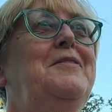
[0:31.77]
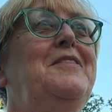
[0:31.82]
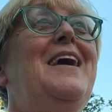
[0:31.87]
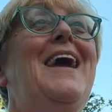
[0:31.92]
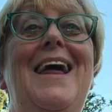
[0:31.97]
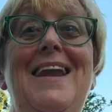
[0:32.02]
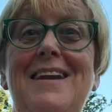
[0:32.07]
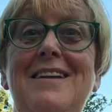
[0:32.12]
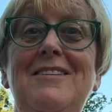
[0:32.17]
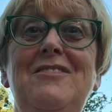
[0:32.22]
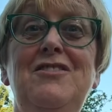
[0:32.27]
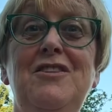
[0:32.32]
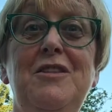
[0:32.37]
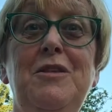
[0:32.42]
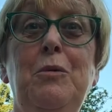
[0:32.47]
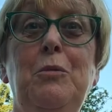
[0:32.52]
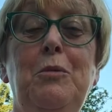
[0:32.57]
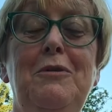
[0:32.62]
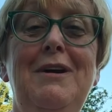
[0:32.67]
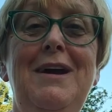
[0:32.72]
the energy
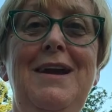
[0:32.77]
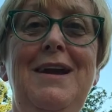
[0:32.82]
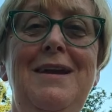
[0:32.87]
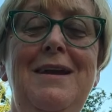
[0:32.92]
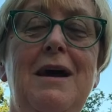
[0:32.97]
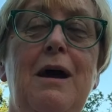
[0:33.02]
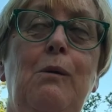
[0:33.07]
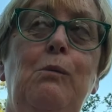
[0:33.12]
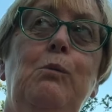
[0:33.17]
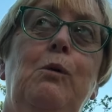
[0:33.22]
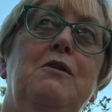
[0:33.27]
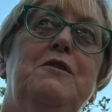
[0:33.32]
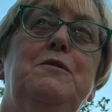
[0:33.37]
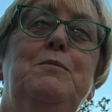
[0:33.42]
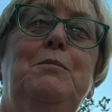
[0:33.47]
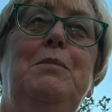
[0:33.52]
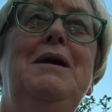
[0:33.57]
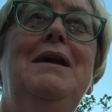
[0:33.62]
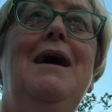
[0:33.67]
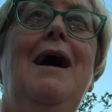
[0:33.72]
that we're in and what's
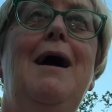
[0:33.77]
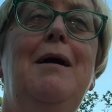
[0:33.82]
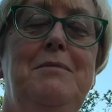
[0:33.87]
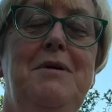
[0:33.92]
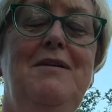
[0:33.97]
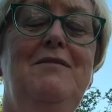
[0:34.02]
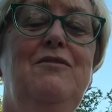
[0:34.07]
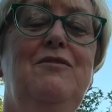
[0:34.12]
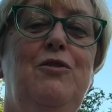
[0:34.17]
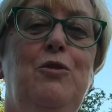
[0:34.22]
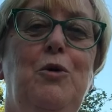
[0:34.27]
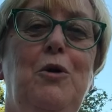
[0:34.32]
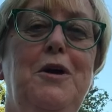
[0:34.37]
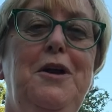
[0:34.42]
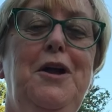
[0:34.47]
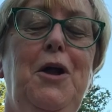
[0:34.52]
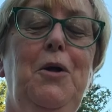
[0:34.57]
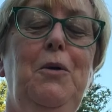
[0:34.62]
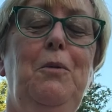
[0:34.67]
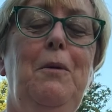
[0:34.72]
been happening for
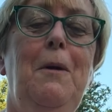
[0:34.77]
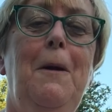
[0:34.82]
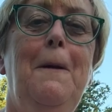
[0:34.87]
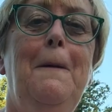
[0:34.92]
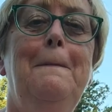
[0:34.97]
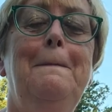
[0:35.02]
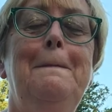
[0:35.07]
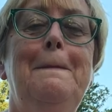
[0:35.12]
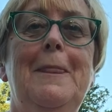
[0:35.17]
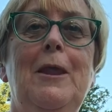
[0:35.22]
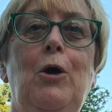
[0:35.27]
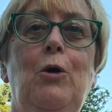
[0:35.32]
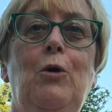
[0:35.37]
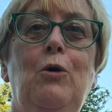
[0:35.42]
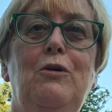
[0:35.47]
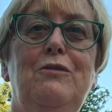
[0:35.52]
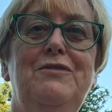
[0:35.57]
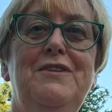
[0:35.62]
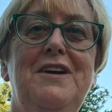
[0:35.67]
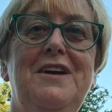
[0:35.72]
you
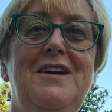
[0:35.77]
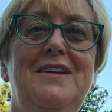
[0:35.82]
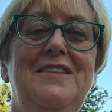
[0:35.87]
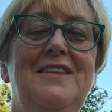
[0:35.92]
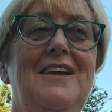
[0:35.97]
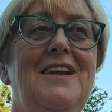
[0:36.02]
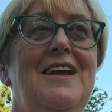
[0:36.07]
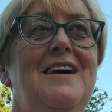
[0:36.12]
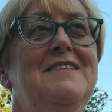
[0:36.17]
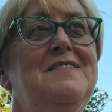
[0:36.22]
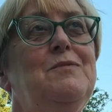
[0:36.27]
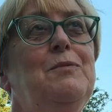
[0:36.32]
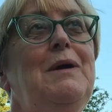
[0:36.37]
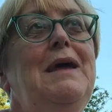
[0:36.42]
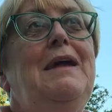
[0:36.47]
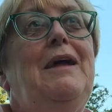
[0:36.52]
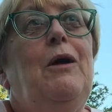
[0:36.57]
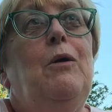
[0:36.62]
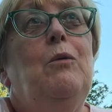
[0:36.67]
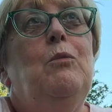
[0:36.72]
over the last
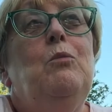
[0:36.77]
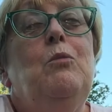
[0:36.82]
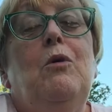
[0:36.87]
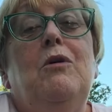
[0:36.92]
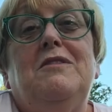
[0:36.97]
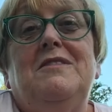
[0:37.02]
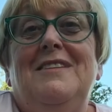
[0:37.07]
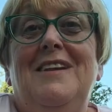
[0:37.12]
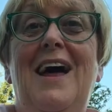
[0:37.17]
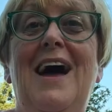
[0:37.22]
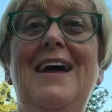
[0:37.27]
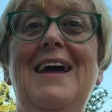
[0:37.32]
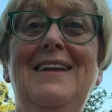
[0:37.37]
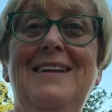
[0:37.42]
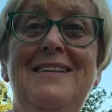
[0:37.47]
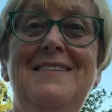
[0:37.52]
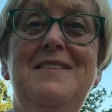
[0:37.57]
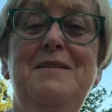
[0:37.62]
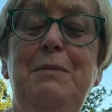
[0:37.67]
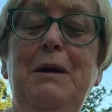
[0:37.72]
week and what's
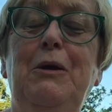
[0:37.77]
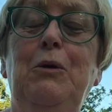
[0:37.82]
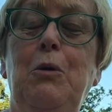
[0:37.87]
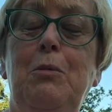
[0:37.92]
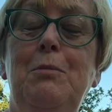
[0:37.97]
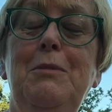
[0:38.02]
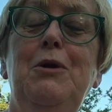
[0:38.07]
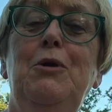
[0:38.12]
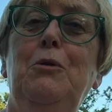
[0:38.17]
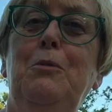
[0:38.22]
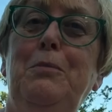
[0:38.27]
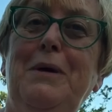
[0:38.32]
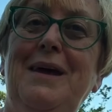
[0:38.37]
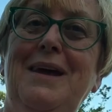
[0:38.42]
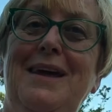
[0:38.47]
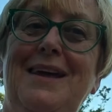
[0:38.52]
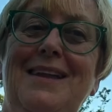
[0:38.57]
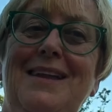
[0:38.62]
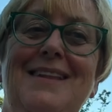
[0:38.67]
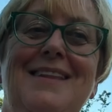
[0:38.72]
likely to be coming up
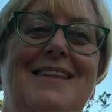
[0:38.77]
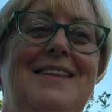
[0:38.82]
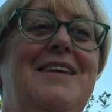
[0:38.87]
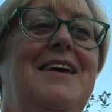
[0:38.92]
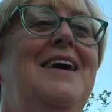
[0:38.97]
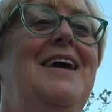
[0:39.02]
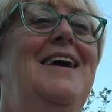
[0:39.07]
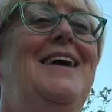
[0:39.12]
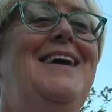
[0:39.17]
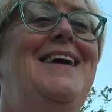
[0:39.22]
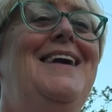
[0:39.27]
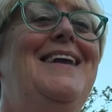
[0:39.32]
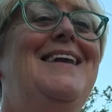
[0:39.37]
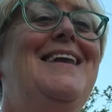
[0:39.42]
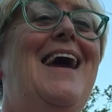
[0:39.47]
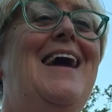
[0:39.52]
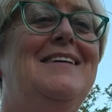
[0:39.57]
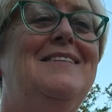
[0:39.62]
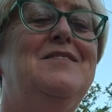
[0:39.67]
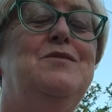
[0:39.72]
in the
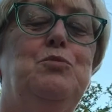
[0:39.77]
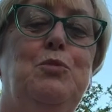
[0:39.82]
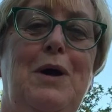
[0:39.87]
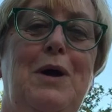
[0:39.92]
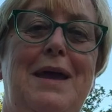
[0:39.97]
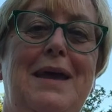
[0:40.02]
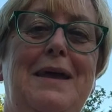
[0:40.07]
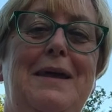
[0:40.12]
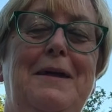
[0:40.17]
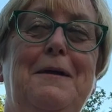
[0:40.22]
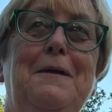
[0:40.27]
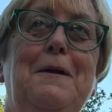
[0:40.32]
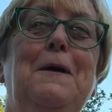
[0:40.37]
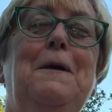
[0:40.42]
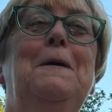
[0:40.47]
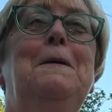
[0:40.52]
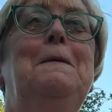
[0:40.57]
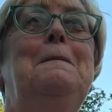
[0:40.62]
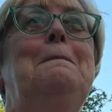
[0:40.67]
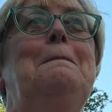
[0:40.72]
next week.
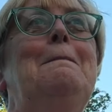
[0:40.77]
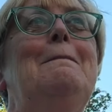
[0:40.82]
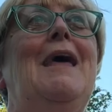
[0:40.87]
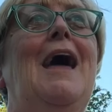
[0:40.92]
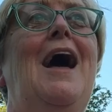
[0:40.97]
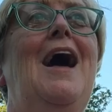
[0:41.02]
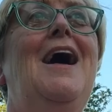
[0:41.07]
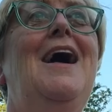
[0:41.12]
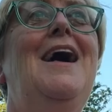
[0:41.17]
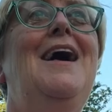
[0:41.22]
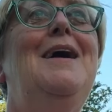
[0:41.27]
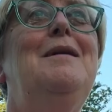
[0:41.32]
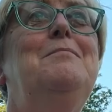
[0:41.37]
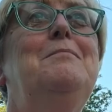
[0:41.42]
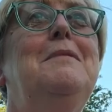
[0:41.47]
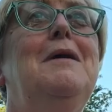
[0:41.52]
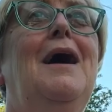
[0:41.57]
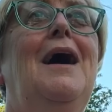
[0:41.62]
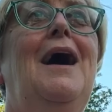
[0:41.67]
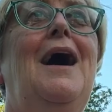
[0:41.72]

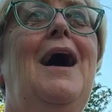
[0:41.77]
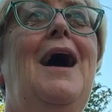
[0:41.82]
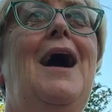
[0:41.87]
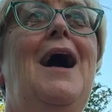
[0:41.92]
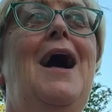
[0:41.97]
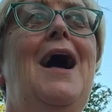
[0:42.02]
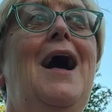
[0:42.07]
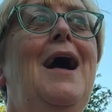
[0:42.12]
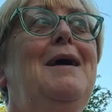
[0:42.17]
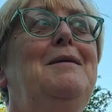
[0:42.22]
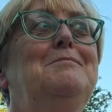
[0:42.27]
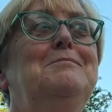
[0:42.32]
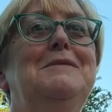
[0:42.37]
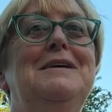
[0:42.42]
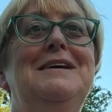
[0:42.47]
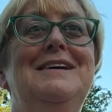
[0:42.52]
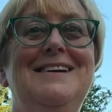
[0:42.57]
Um, I'm.